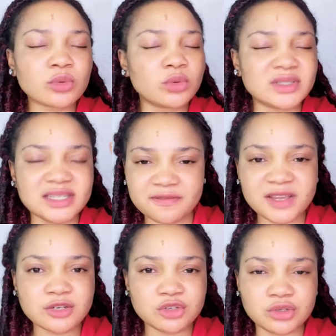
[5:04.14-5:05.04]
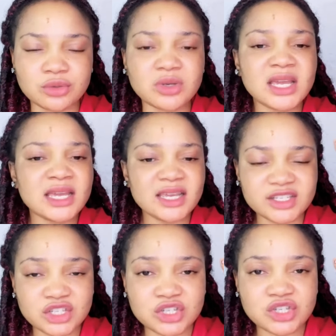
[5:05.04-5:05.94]
will defend you
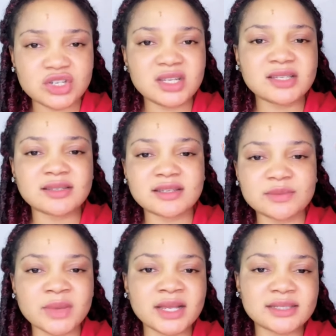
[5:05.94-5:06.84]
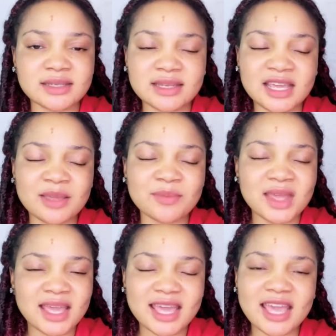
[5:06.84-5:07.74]
in Jesus' mighty name.
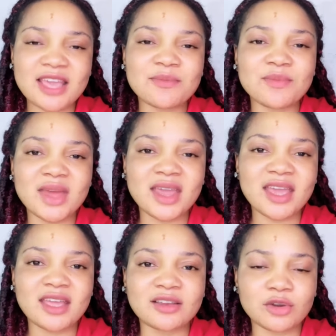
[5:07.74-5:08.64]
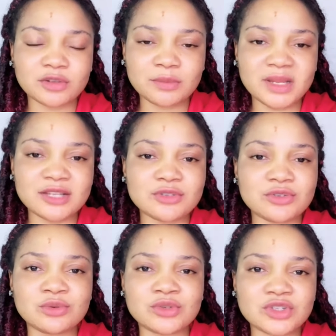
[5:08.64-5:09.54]
Amen. God
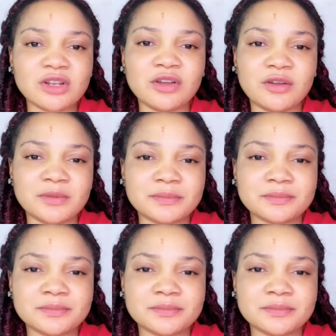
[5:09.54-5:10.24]
bless you. Shalom.